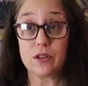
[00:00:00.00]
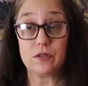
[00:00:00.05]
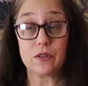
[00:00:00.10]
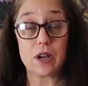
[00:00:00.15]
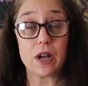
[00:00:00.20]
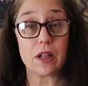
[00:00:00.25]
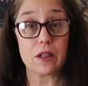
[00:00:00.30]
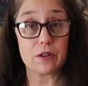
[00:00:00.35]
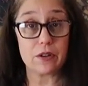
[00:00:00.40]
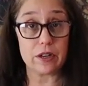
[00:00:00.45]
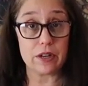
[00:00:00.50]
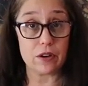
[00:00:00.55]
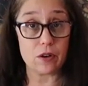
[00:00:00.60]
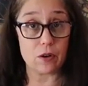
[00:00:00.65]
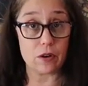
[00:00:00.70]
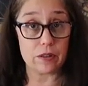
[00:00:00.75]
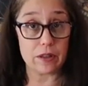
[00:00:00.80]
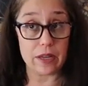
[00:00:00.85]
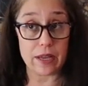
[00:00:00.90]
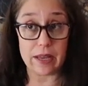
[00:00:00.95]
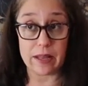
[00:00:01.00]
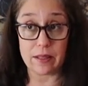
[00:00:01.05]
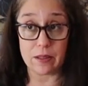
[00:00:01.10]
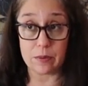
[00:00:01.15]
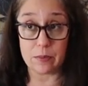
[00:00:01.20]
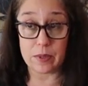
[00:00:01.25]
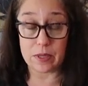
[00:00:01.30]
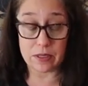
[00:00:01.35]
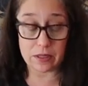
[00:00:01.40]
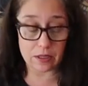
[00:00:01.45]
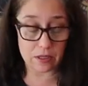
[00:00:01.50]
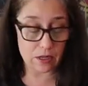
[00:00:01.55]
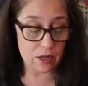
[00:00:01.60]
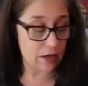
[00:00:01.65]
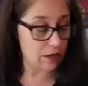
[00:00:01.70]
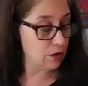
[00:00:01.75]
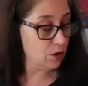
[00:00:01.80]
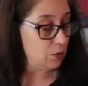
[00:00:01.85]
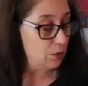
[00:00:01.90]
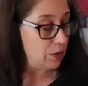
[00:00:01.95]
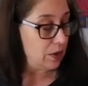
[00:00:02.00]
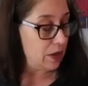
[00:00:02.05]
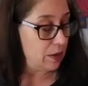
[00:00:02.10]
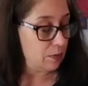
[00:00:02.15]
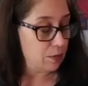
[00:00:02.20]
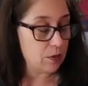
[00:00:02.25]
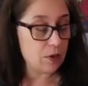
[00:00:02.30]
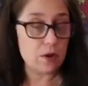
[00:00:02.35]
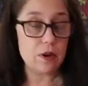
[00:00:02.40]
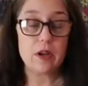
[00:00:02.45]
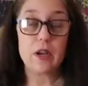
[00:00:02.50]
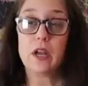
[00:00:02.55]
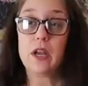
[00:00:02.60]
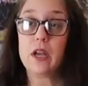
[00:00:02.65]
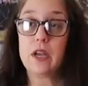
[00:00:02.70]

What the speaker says: you've colored in all the elements on your paper,